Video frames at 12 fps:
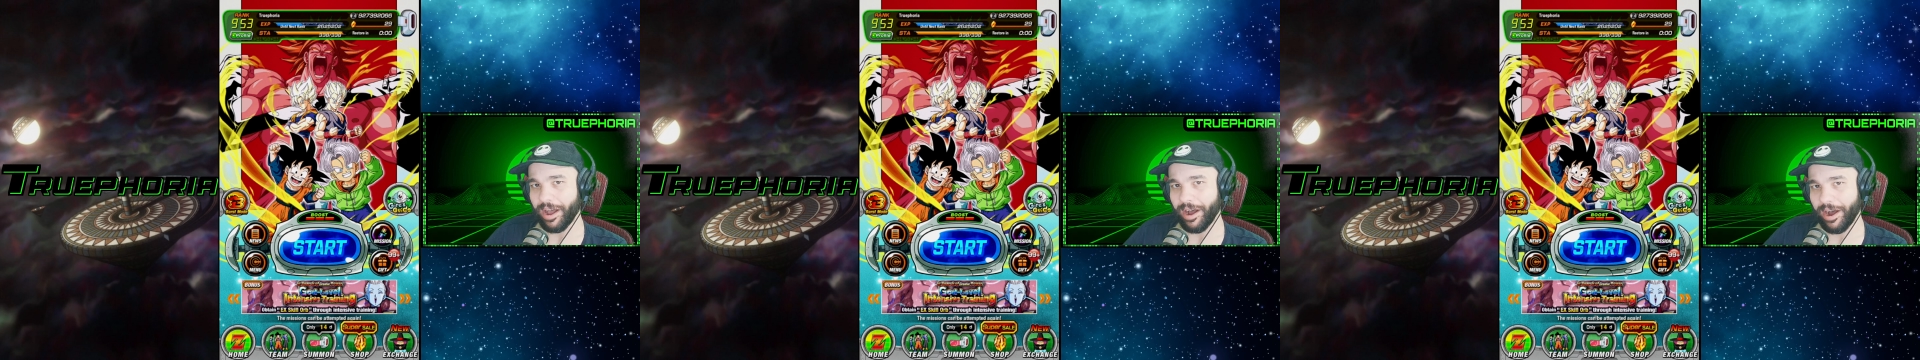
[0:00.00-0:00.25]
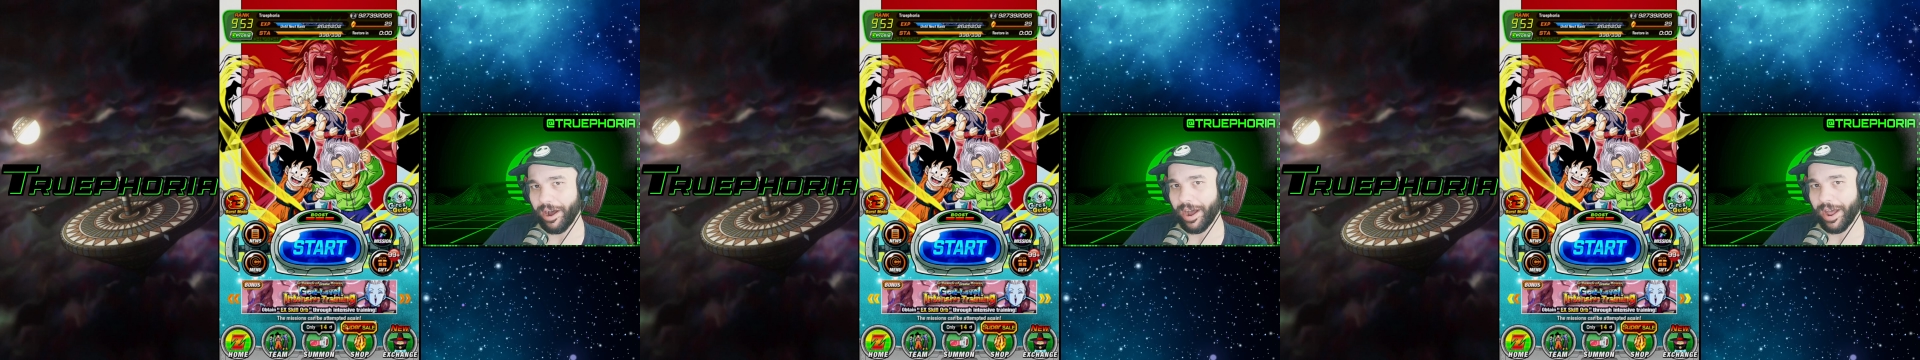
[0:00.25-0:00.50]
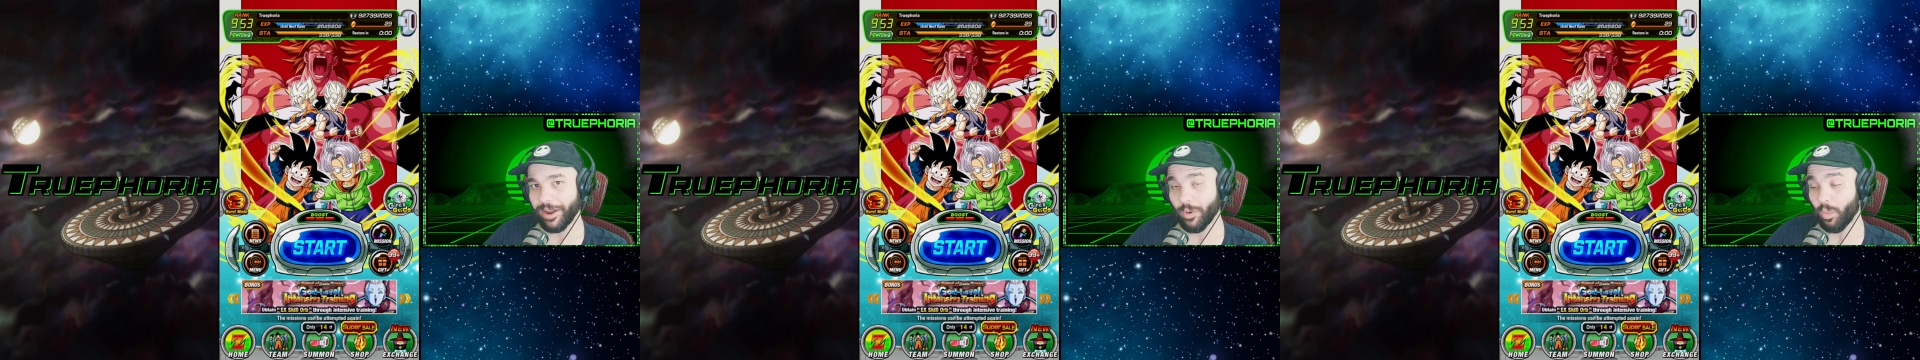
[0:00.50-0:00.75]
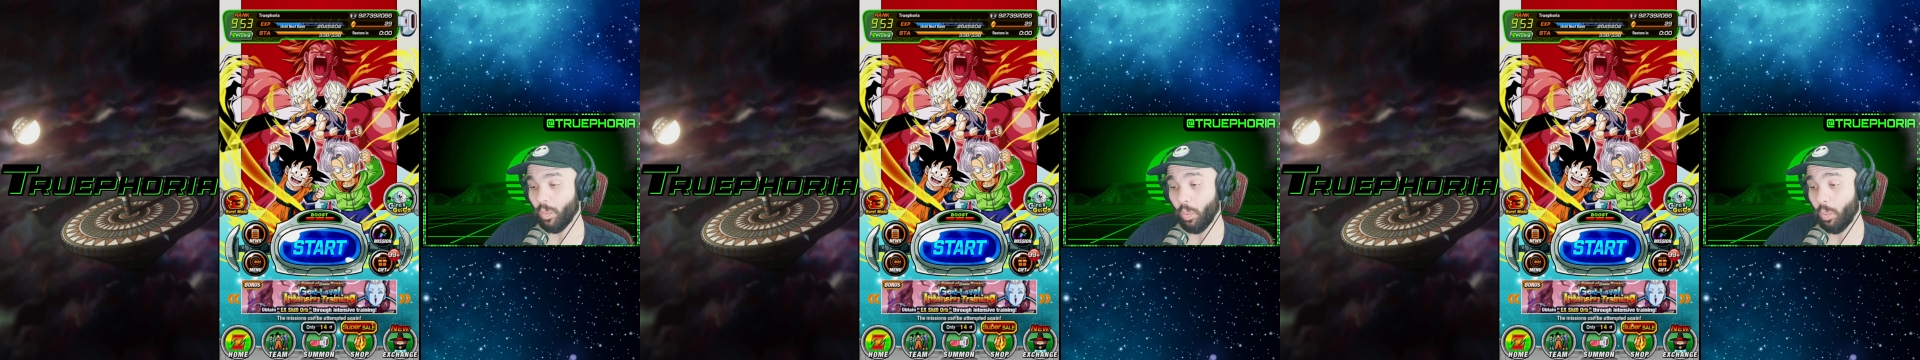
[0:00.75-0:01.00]
on
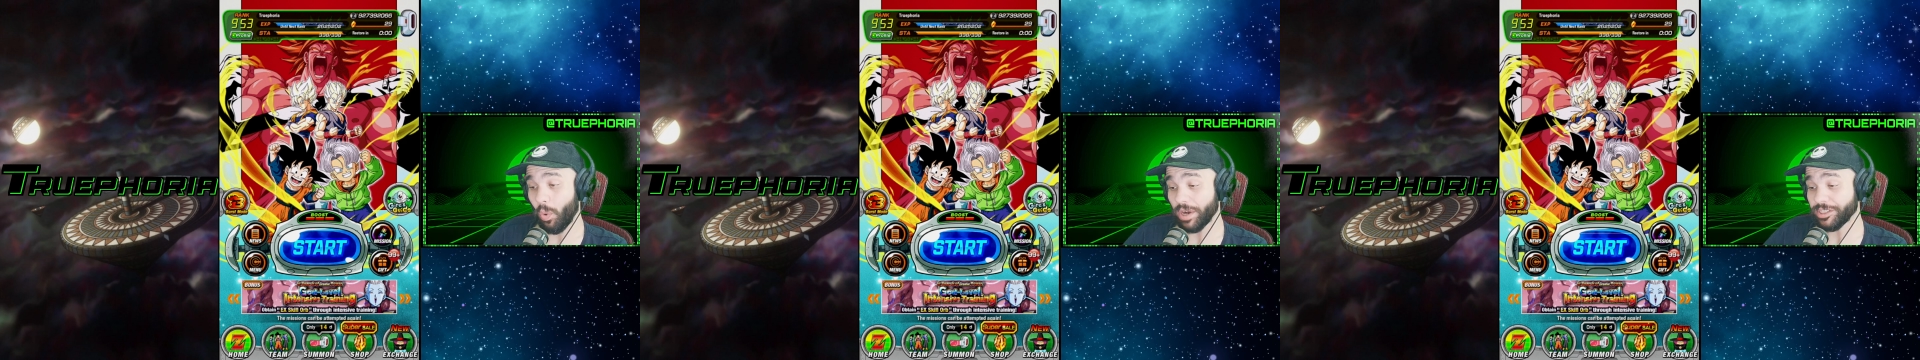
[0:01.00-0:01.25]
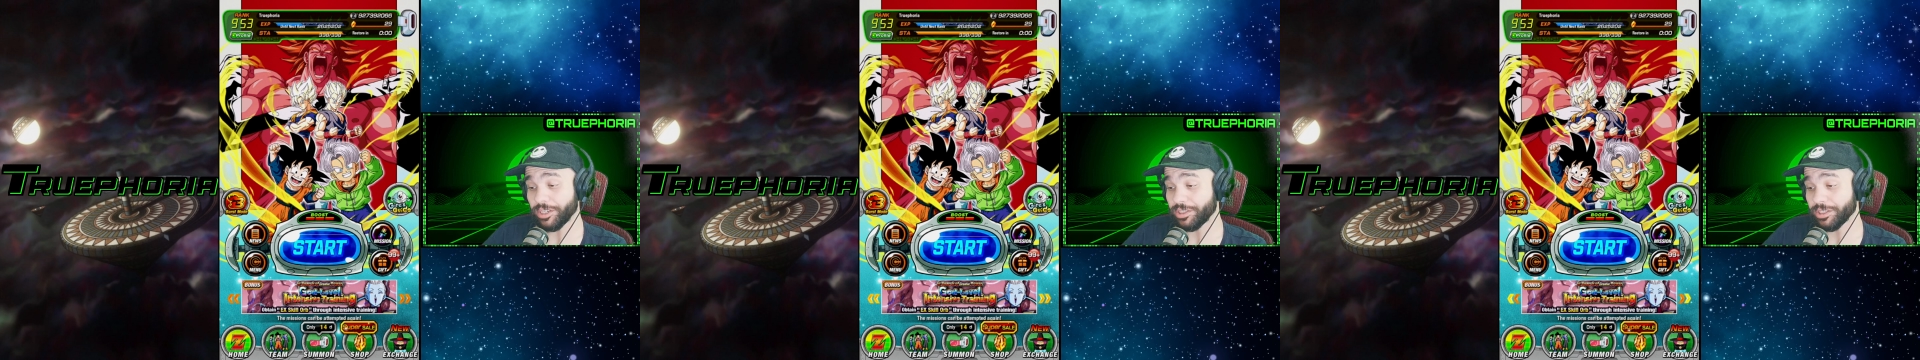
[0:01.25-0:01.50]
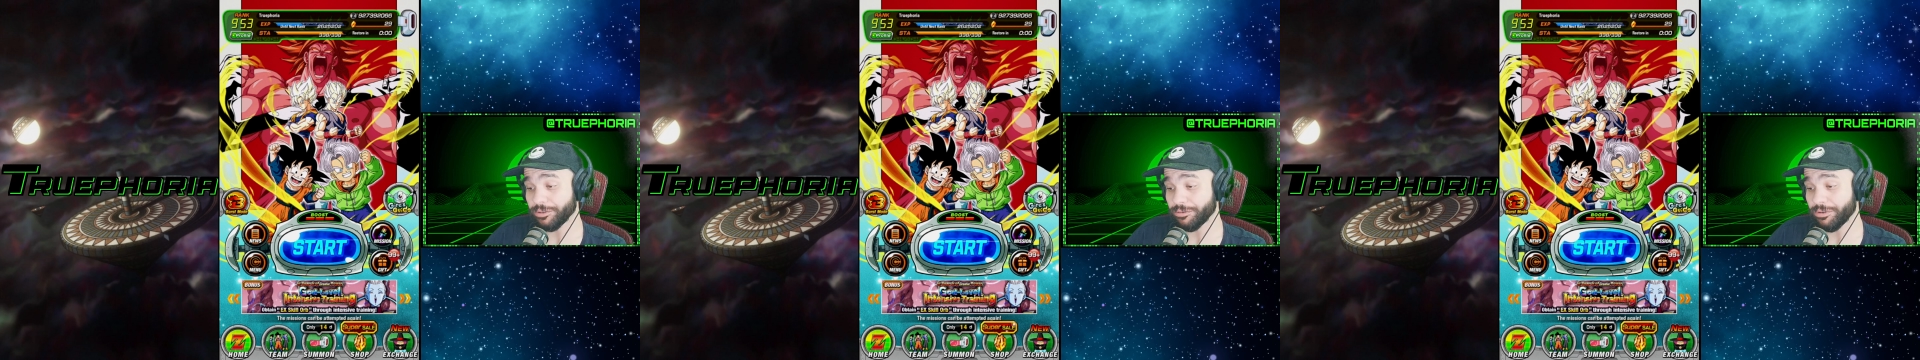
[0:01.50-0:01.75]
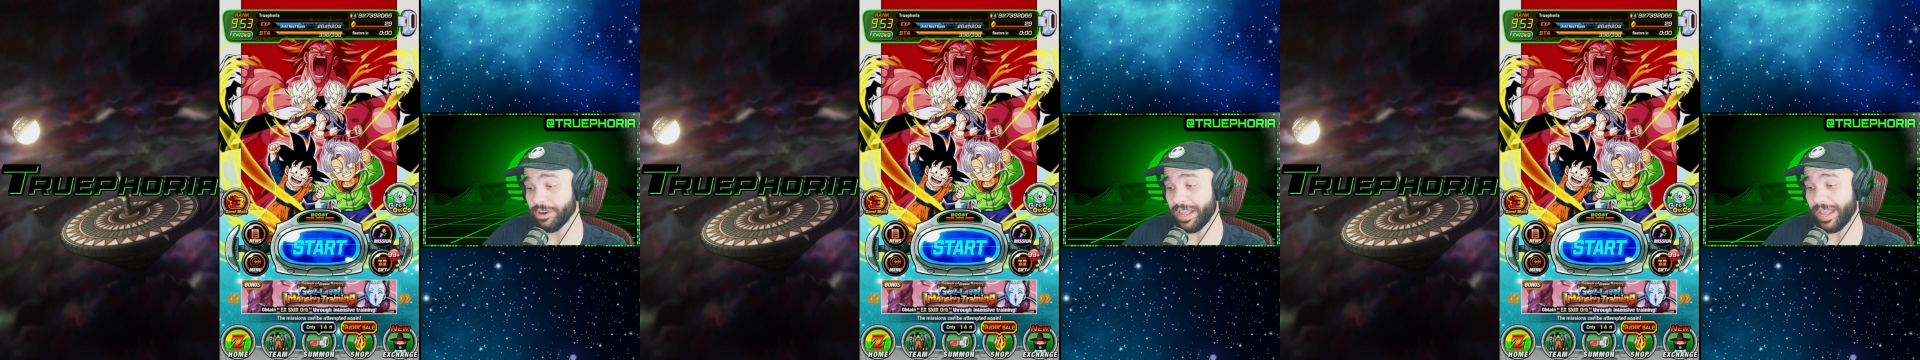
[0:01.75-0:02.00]
what to do